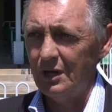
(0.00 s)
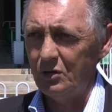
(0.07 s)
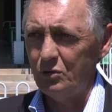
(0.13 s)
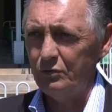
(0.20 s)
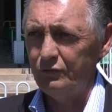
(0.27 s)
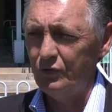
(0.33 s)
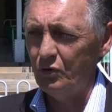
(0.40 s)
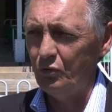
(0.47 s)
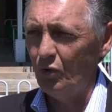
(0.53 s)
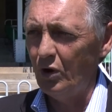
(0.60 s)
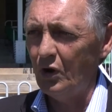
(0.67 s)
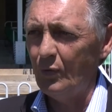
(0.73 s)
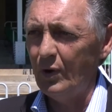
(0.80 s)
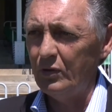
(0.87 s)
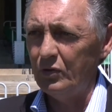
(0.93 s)
a good view
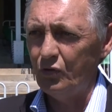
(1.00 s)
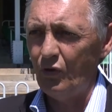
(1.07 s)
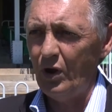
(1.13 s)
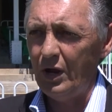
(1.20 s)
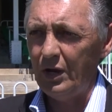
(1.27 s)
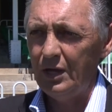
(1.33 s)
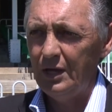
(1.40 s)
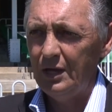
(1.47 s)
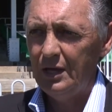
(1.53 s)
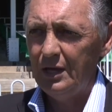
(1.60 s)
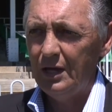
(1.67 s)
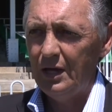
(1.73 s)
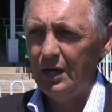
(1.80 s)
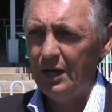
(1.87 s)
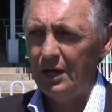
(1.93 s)
right around the track.
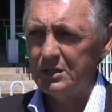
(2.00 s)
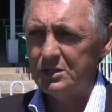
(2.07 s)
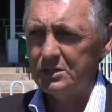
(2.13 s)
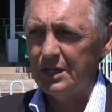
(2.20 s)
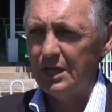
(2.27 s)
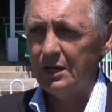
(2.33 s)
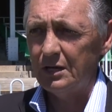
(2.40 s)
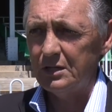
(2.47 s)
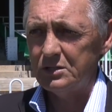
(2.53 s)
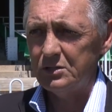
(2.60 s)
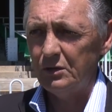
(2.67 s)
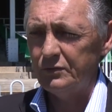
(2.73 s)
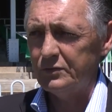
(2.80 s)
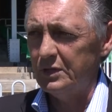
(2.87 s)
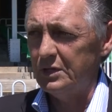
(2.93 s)
Just that in
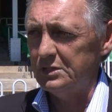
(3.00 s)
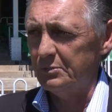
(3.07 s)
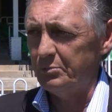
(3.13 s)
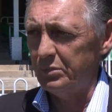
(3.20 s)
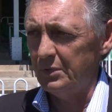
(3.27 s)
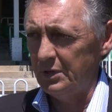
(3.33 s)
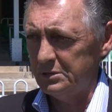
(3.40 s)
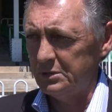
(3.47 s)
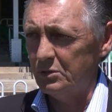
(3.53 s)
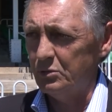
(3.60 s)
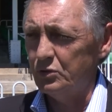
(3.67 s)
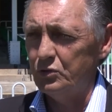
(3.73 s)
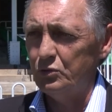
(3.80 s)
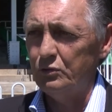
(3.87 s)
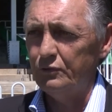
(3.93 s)
itself is a
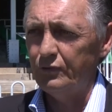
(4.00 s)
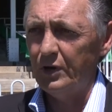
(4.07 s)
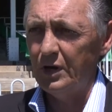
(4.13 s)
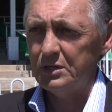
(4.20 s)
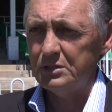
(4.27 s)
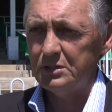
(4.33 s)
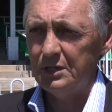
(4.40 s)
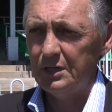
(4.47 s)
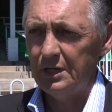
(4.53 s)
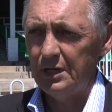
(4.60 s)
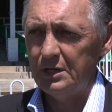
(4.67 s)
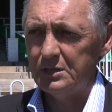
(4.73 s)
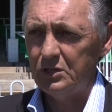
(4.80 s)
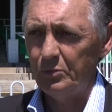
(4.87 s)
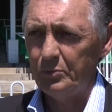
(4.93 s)
good tool for us.
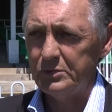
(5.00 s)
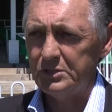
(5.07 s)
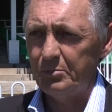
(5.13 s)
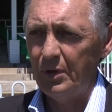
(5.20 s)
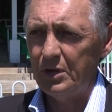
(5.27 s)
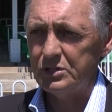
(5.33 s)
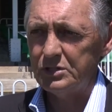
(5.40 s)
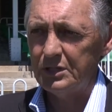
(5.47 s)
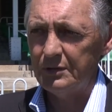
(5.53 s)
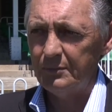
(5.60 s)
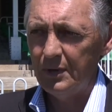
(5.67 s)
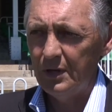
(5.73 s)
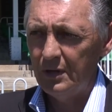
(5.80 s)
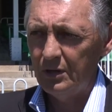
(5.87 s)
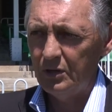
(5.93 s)
It's helped us immensely.
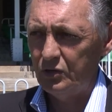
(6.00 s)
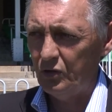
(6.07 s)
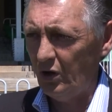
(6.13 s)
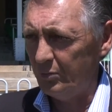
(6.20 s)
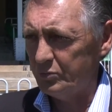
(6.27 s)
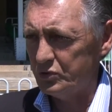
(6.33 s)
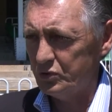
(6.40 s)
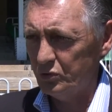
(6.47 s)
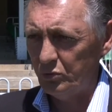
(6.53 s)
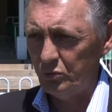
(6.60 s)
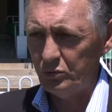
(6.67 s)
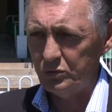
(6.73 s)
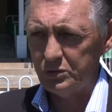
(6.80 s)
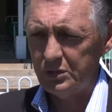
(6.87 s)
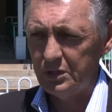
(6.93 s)
The type
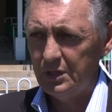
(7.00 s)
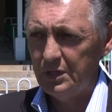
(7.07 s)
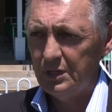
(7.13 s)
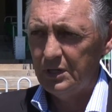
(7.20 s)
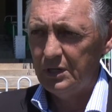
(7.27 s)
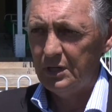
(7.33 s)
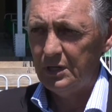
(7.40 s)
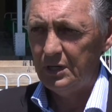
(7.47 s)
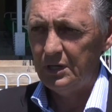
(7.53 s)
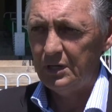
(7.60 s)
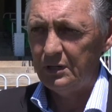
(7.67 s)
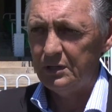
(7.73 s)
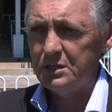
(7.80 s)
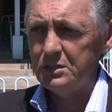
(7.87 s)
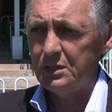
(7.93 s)
stalls,
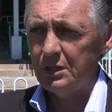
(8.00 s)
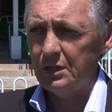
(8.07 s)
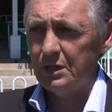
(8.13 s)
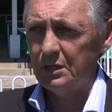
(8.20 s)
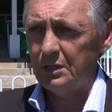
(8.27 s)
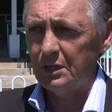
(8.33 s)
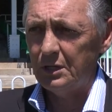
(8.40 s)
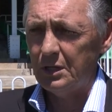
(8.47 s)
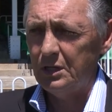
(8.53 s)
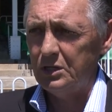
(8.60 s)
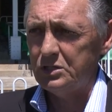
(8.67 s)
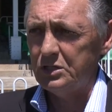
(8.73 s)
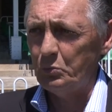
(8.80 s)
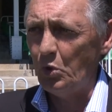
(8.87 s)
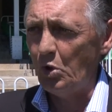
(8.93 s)
the
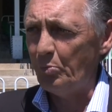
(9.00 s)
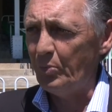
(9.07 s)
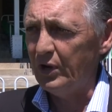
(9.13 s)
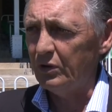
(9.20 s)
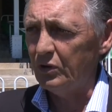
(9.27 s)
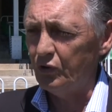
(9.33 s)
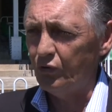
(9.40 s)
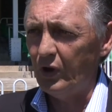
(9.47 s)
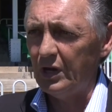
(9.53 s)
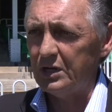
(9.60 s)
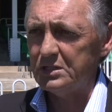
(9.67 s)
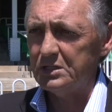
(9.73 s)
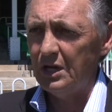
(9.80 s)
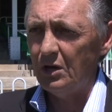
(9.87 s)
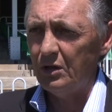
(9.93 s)
condition and well-being of the
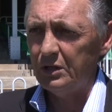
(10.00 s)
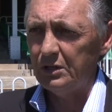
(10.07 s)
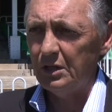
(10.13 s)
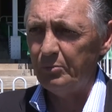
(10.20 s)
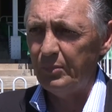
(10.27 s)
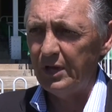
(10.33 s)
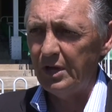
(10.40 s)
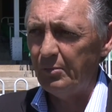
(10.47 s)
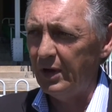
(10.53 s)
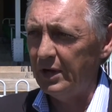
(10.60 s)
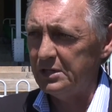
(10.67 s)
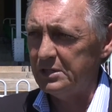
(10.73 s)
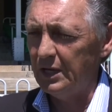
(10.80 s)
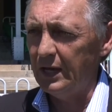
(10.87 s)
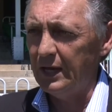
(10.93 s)
tracks now, I think they're better
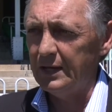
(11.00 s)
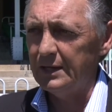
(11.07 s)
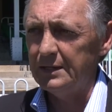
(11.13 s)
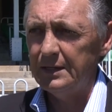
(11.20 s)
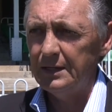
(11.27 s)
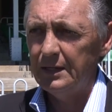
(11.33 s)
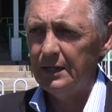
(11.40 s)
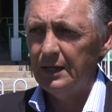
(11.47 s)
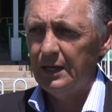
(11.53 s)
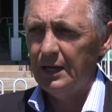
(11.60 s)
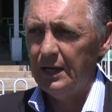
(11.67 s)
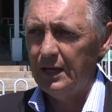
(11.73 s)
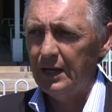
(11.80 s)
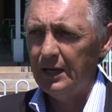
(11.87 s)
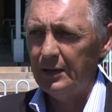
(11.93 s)
maintained,
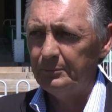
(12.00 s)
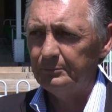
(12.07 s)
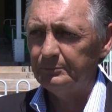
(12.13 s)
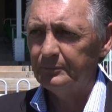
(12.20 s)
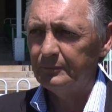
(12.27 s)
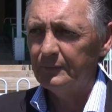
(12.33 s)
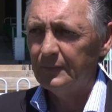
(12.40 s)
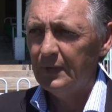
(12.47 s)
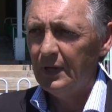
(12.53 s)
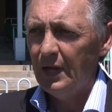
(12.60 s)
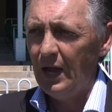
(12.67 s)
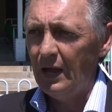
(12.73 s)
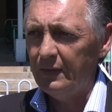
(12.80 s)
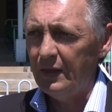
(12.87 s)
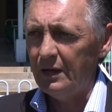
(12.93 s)

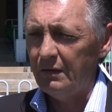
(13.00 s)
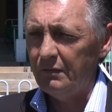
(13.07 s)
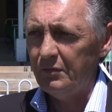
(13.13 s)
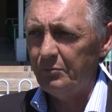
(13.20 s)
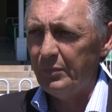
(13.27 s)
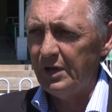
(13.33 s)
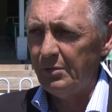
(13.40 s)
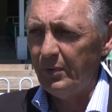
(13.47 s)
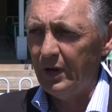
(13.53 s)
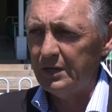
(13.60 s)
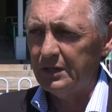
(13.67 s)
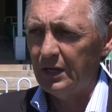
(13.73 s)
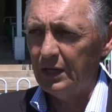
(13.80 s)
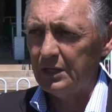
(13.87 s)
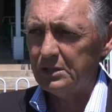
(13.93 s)
and that better
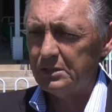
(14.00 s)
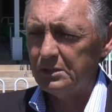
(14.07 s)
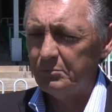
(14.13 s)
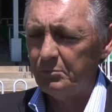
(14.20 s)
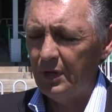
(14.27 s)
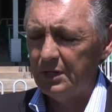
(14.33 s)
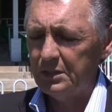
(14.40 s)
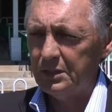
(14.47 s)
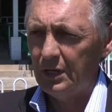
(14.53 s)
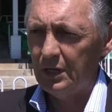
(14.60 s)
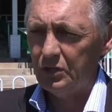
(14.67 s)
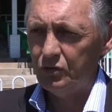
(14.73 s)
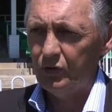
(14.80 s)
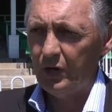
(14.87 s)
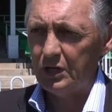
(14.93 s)

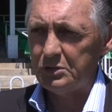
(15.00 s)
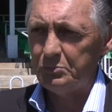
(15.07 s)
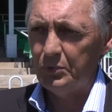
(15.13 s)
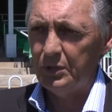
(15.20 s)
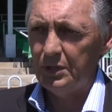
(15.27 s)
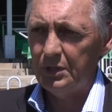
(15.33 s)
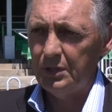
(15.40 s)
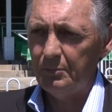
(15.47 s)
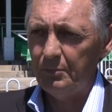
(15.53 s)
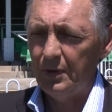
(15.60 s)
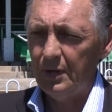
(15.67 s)
maintained tracks mean